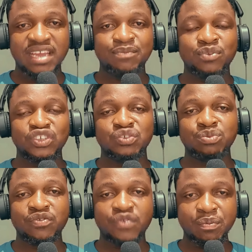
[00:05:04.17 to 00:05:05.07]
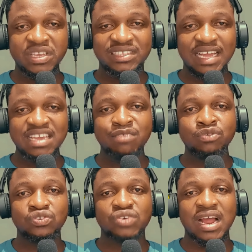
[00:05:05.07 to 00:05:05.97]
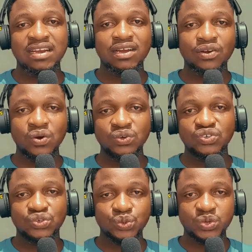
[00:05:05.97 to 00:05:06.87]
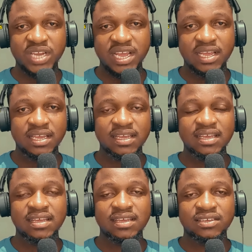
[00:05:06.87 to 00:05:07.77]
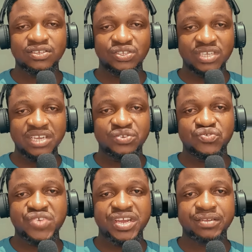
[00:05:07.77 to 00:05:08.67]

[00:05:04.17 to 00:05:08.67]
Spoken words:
it possible for Mr. Ibu to undergo through the surgery.